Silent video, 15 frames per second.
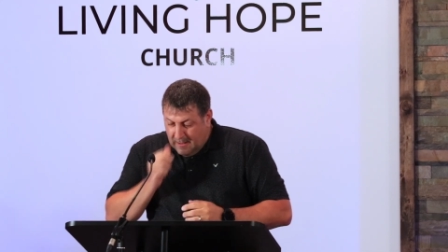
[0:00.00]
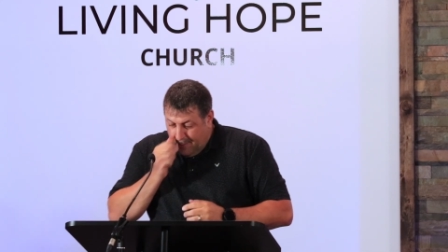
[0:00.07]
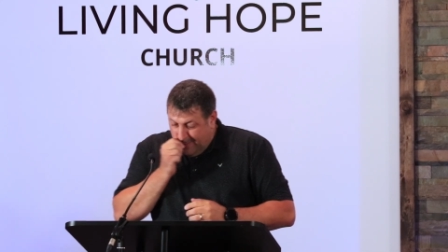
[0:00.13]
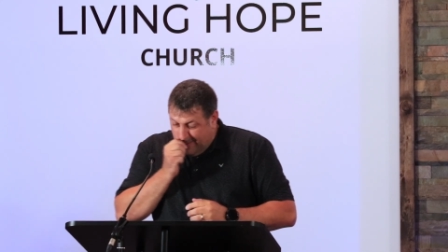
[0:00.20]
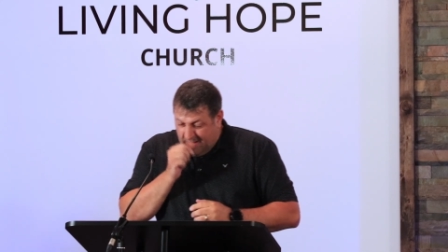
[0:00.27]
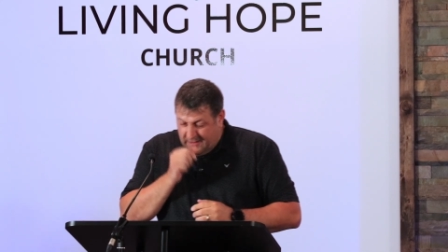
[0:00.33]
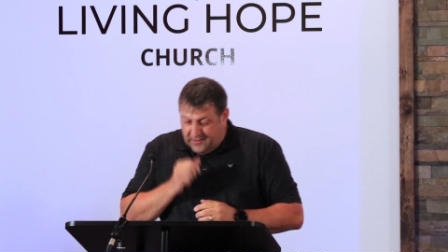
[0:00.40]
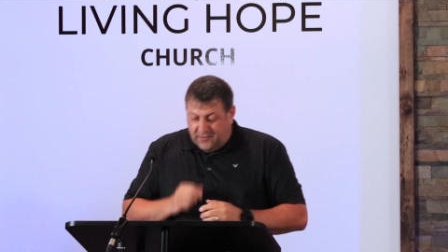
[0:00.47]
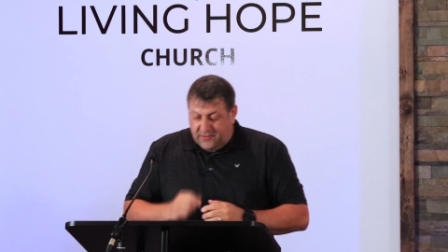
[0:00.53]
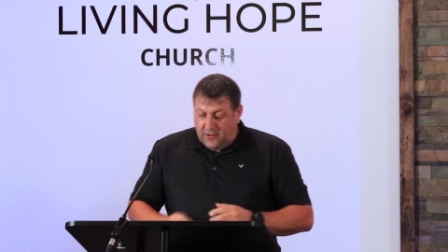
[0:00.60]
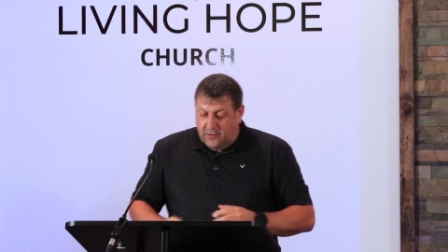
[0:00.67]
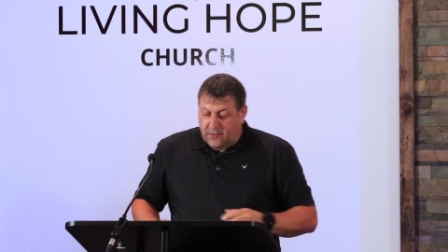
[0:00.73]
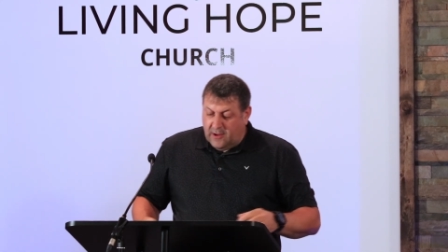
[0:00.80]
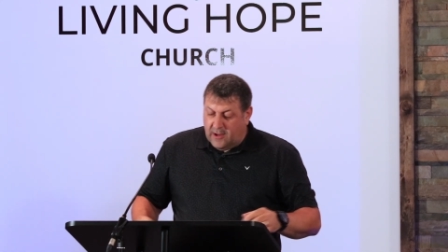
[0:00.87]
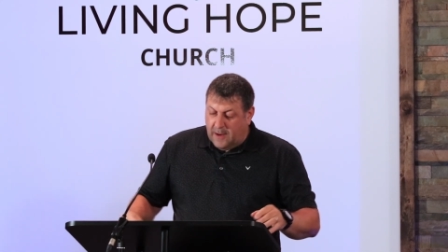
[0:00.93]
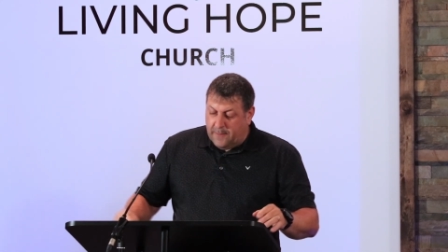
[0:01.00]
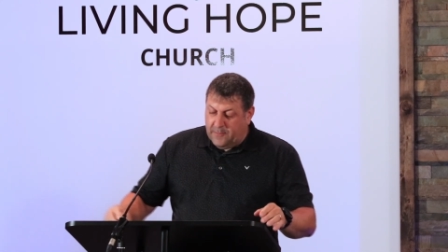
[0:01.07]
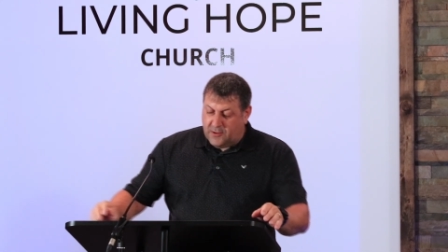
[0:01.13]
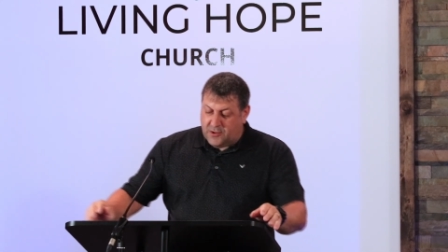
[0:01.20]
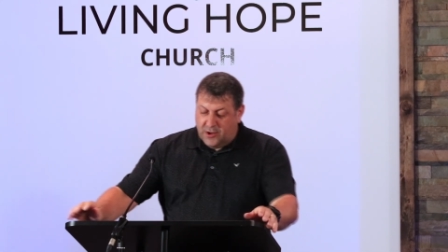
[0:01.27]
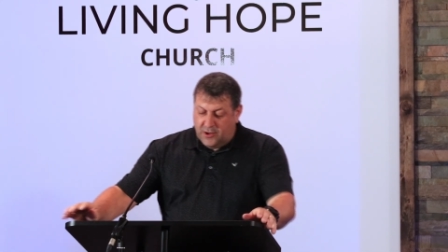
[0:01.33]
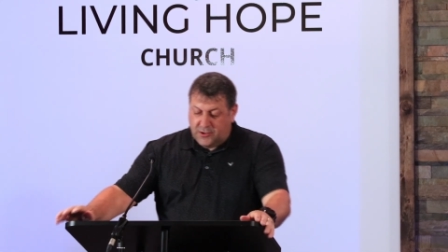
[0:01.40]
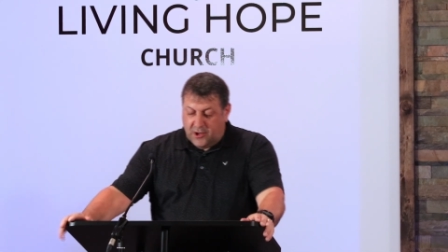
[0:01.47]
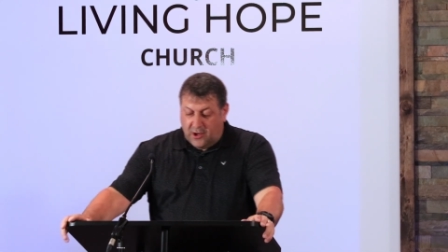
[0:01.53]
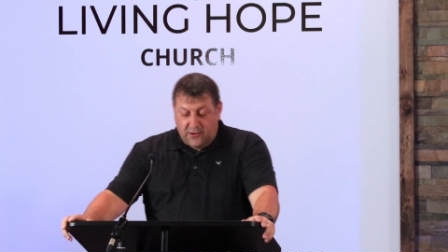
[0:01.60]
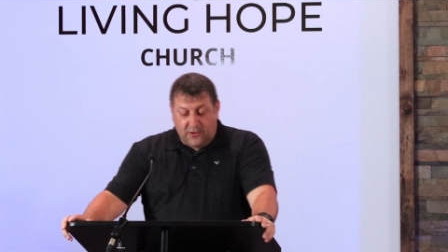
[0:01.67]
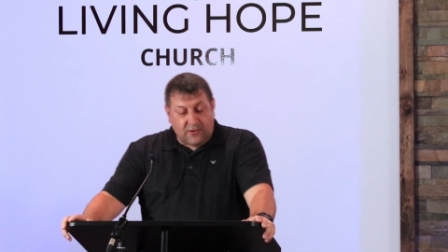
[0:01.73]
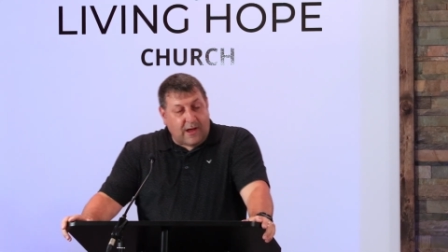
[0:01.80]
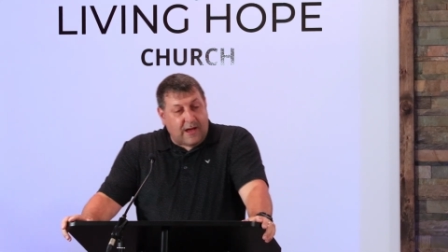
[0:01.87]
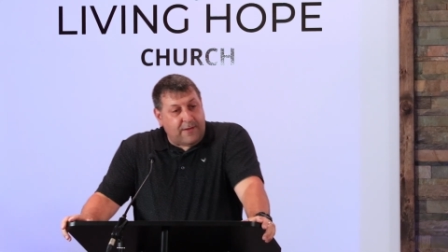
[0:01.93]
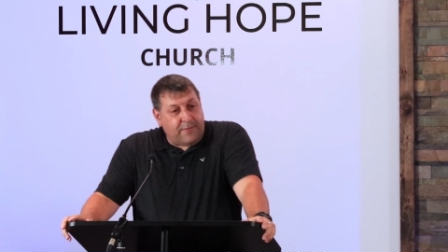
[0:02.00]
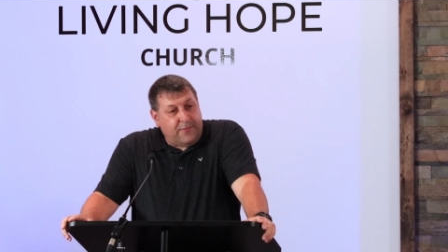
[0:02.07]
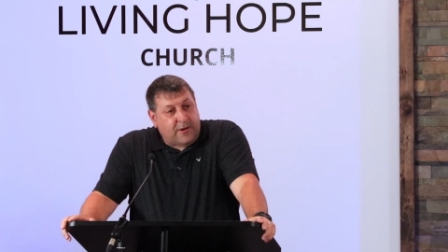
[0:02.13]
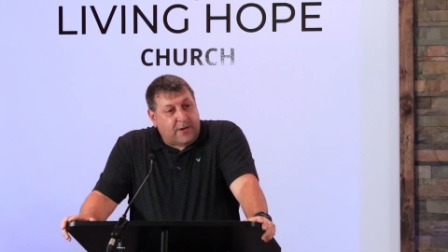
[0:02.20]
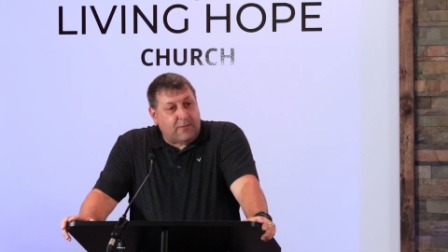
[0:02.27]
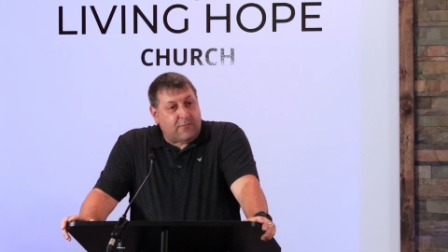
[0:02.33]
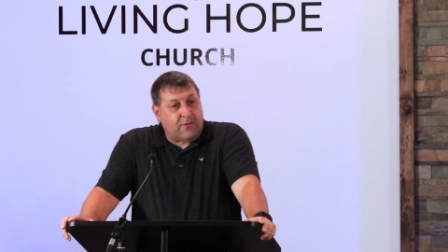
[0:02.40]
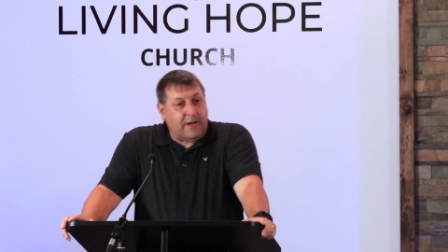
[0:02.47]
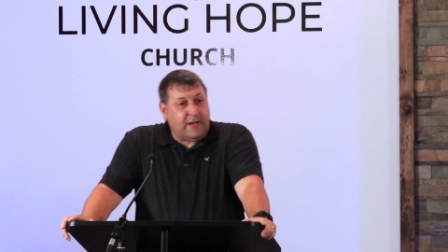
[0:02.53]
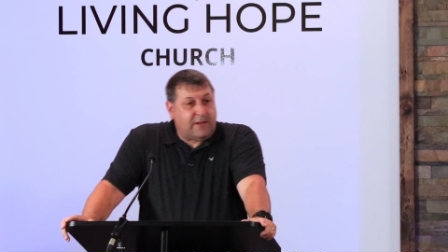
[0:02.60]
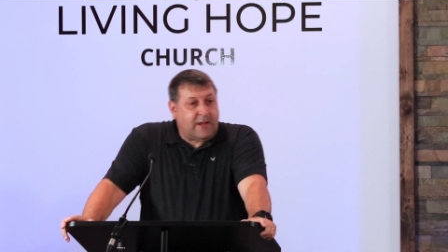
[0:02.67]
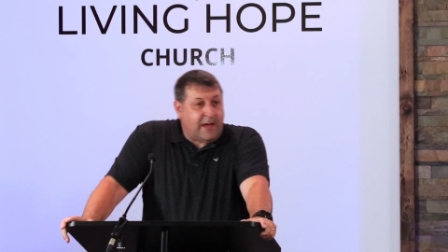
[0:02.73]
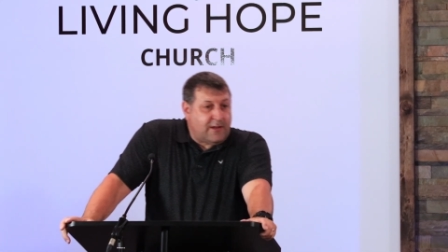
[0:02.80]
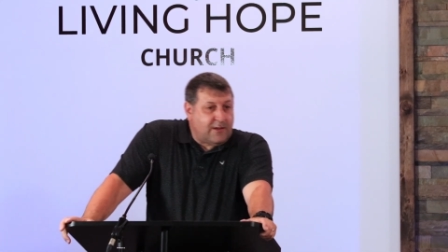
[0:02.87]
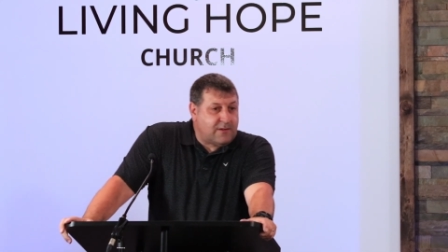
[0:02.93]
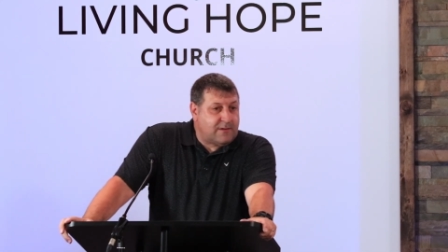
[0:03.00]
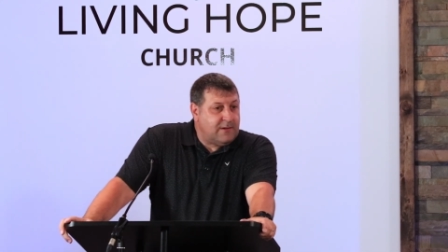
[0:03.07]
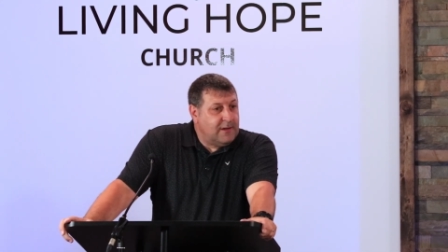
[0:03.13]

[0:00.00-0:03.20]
Because you see, you can come to church all your life, you can read 10